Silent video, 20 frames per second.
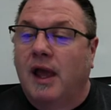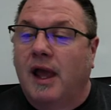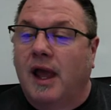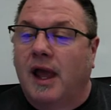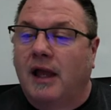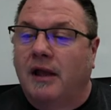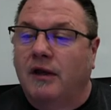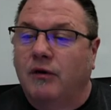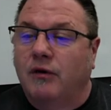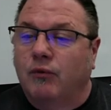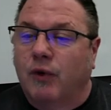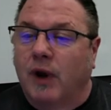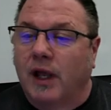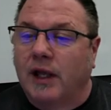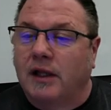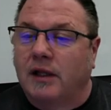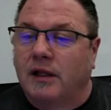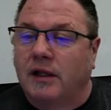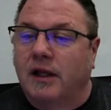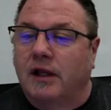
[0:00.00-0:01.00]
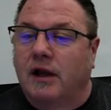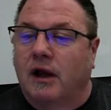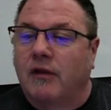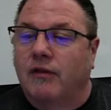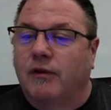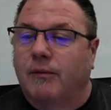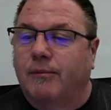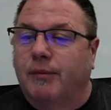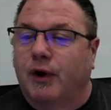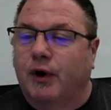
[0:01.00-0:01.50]
and you right click
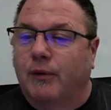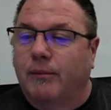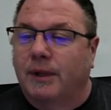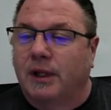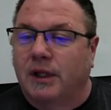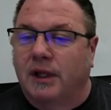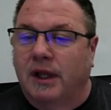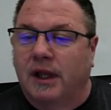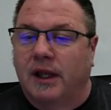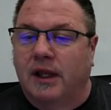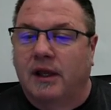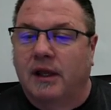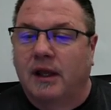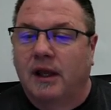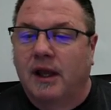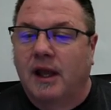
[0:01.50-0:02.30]
on the permalink